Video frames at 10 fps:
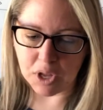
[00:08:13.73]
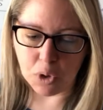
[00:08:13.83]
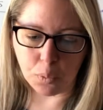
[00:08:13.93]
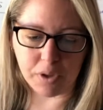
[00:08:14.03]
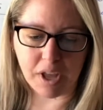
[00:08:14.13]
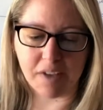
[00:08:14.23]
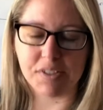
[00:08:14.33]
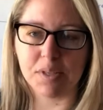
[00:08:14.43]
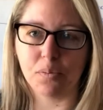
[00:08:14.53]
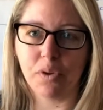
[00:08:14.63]

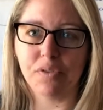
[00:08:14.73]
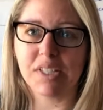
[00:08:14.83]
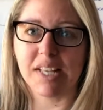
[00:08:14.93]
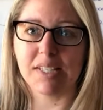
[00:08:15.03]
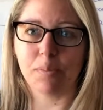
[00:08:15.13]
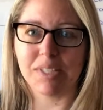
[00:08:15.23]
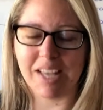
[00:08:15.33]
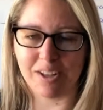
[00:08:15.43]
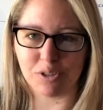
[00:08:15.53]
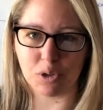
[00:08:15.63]
We've set some
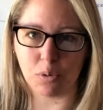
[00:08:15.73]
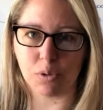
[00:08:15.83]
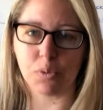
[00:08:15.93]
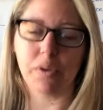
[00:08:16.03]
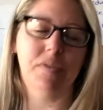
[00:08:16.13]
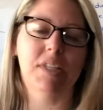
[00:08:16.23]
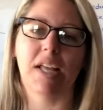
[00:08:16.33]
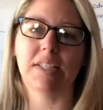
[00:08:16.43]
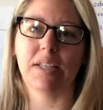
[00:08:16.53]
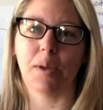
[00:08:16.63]
sales goals. We've
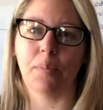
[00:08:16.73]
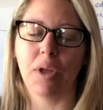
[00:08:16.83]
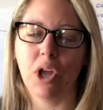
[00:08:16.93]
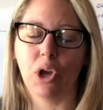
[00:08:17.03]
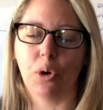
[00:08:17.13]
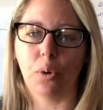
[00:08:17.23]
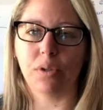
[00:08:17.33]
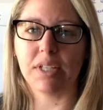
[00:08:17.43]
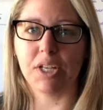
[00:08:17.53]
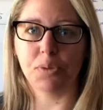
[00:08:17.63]
set some
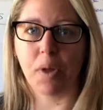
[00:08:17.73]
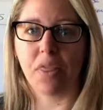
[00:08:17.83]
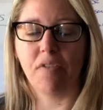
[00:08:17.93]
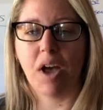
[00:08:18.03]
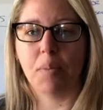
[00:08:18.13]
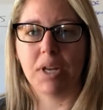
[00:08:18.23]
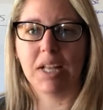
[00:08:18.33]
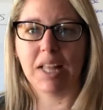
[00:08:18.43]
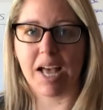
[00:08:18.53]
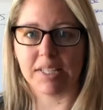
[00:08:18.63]
goals each month of how many
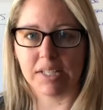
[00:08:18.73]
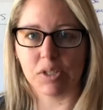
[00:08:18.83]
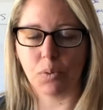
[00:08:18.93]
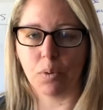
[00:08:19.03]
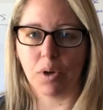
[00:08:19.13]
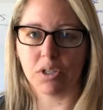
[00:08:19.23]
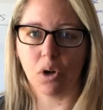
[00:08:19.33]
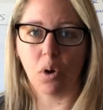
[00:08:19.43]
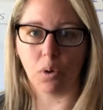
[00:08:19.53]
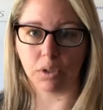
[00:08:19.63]
classes we want to
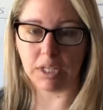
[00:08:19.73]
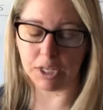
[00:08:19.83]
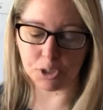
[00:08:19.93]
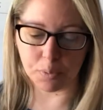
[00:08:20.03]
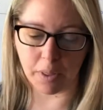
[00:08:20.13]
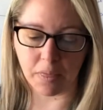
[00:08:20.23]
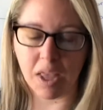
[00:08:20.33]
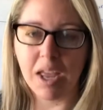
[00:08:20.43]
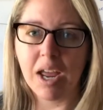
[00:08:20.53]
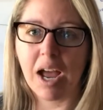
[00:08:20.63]
hold each month.
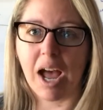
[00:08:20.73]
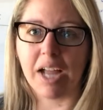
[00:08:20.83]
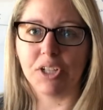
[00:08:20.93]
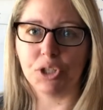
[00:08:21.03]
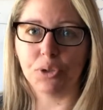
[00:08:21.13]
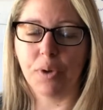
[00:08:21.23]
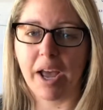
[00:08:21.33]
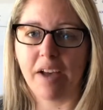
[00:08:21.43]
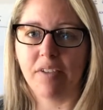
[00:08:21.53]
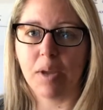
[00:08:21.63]
I do
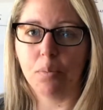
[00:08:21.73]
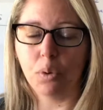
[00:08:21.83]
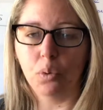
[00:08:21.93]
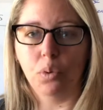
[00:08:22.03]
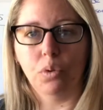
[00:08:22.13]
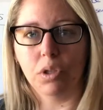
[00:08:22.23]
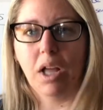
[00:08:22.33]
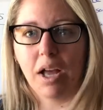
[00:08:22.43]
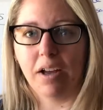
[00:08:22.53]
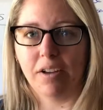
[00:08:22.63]
have a pool
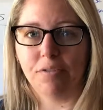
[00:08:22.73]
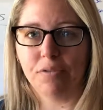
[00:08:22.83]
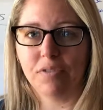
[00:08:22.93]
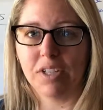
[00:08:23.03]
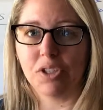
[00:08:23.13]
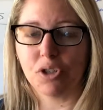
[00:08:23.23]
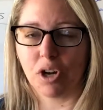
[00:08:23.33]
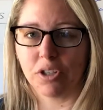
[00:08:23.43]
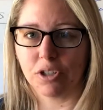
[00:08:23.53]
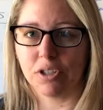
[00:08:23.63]
of
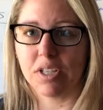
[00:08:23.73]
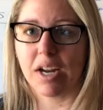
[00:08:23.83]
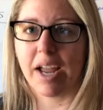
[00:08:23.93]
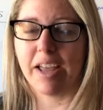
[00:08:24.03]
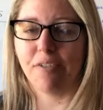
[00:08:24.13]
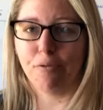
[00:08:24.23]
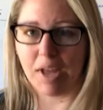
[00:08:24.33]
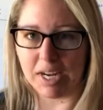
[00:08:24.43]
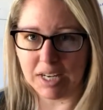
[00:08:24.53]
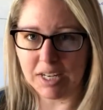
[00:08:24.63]
instructors that I have
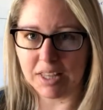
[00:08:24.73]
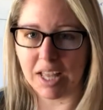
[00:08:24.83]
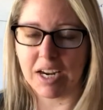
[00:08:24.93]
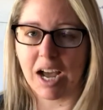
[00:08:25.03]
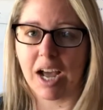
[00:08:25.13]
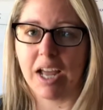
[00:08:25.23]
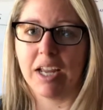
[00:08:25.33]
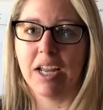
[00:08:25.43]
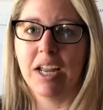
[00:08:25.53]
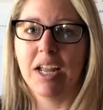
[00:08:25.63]
vetted
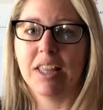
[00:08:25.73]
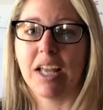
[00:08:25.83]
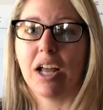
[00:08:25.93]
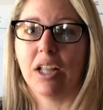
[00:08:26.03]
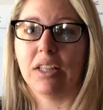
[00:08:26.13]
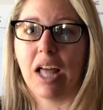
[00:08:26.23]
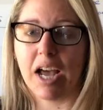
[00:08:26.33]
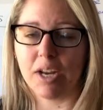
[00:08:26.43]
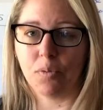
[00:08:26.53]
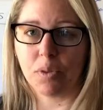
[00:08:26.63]
that
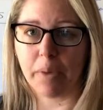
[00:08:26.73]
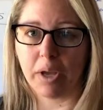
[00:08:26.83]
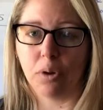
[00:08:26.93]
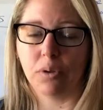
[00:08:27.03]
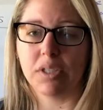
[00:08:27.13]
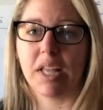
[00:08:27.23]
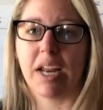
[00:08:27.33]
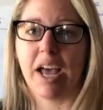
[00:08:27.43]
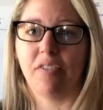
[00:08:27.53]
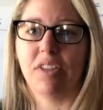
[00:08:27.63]
align with my goals, that
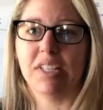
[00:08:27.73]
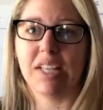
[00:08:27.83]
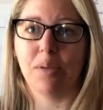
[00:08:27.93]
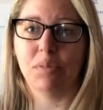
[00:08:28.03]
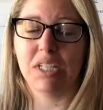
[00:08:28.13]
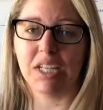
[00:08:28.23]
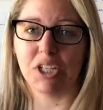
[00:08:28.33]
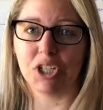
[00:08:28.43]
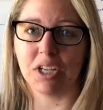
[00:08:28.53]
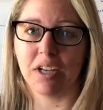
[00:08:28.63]
have the same
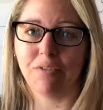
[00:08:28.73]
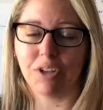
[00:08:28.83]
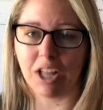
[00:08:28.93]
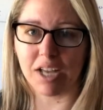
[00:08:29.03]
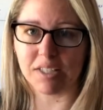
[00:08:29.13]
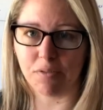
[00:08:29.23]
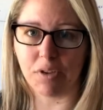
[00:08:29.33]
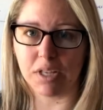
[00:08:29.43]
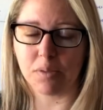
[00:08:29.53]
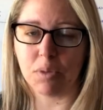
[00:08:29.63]
teaching
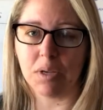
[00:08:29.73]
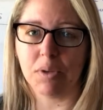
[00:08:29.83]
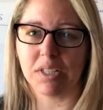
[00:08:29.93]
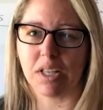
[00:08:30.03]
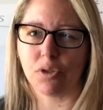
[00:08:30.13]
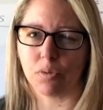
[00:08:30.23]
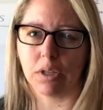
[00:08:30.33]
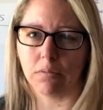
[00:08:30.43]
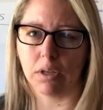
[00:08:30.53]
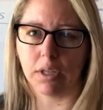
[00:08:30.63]
philosophy as me, because that's really,
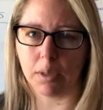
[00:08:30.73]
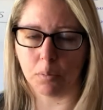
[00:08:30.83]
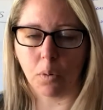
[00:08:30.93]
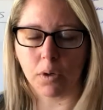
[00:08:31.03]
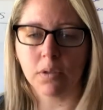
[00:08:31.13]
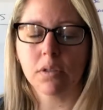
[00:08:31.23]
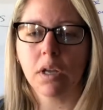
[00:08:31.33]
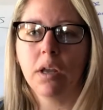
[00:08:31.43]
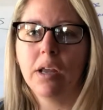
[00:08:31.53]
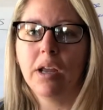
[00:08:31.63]
really important.
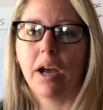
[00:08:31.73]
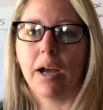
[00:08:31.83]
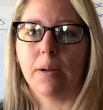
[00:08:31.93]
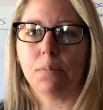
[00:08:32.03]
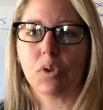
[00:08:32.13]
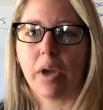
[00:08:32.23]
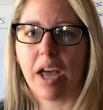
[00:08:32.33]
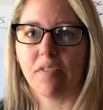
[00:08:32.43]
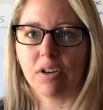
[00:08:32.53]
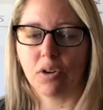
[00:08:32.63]
So I
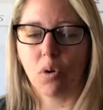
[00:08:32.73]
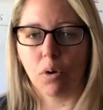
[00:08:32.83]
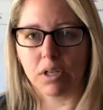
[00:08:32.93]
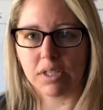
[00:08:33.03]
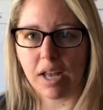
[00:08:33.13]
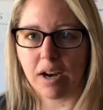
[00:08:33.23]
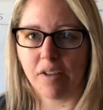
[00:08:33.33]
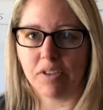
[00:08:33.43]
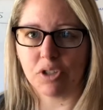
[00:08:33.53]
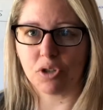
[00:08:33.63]
have a core set of
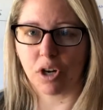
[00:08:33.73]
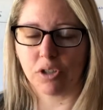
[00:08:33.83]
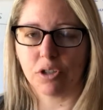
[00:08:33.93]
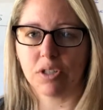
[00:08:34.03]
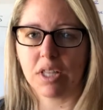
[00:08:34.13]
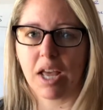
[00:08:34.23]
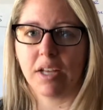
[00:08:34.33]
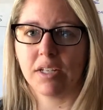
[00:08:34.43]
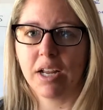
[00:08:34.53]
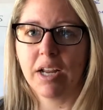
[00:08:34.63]
instructors
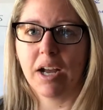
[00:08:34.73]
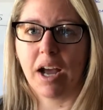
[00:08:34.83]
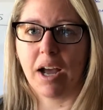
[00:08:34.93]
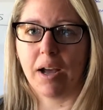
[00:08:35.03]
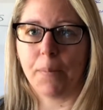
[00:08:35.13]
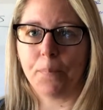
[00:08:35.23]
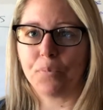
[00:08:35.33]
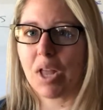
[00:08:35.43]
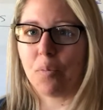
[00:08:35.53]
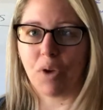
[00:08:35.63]
that
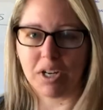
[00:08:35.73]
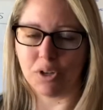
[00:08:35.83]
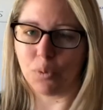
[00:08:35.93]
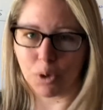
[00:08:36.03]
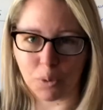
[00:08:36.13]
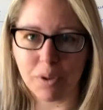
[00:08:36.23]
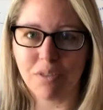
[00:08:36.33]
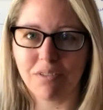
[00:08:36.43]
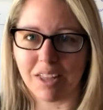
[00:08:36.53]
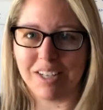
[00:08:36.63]
I'm ready to work with
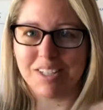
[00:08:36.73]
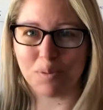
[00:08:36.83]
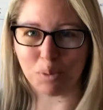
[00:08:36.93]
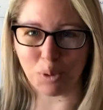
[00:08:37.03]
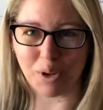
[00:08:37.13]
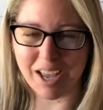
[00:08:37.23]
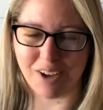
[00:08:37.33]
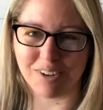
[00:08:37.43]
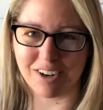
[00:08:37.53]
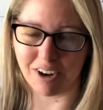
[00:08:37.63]
and deploy
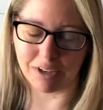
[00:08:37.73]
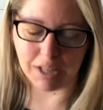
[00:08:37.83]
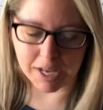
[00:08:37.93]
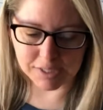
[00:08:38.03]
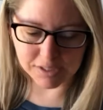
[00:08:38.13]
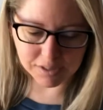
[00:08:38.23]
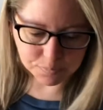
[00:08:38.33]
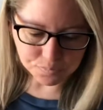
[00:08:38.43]
out in our classes.